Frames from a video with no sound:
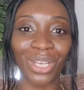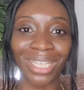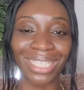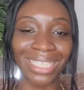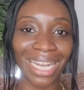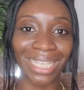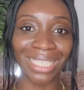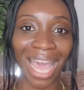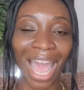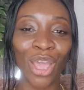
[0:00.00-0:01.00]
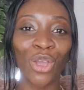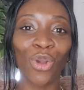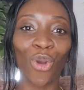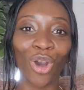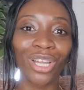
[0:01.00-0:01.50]
to understand is that
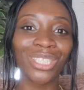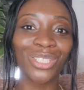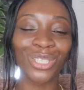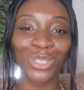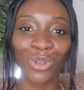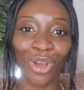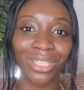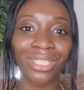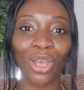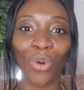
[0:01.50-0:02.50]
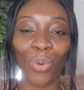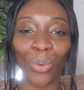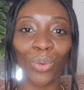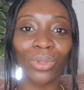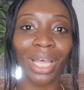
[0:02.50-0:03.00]
God does not
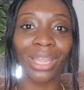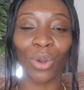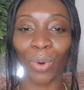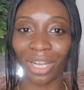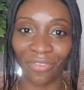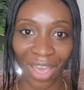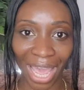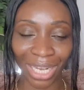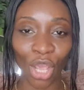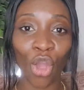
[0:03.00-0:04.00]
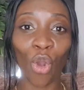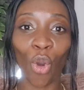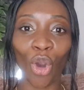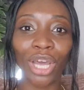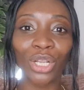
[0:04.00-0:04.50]
call the qualified.
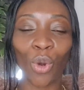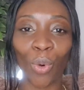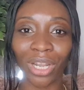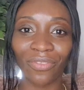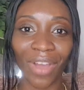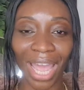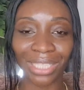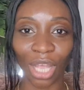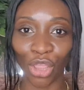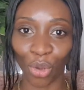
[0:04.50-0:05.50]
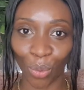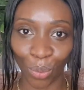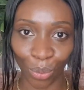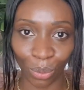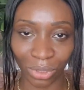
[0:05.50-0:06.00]
God qualifies the
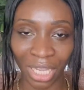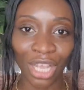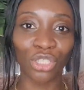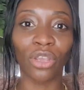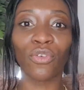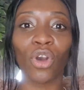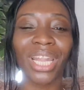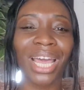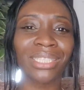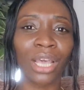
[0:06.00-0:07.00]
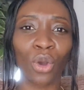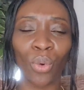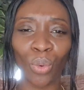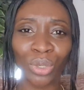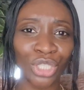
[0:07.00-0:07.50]
called. So if God has
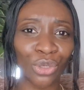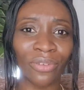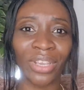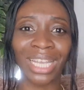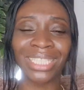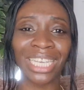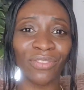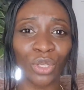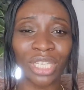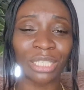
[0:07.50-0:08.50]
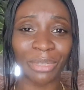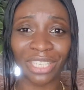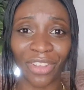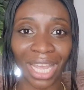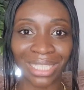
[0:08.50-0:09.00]
called you, if he has given you this
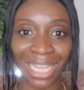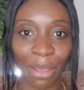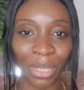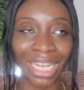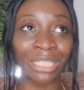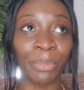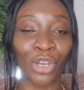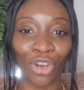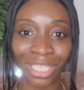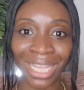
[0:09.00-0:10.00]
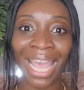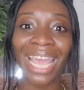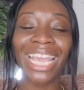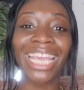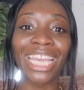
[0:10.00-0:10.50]
specific assignment, it's because
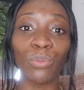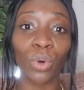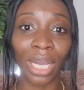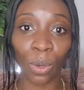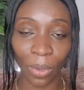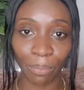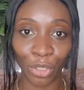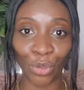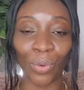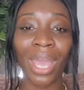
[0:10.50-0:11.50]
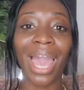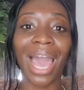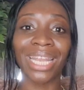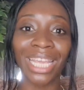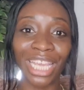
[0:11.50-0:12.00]
he will equip you
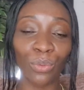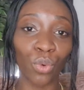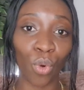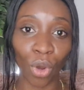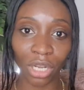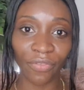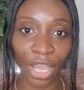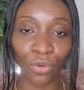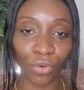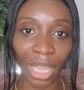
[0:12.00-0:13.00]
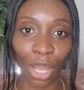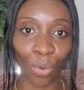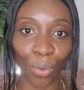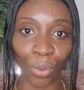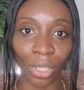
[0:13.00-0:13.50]
and he will qualify you for that
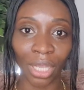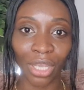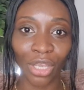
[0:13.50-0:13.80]
call.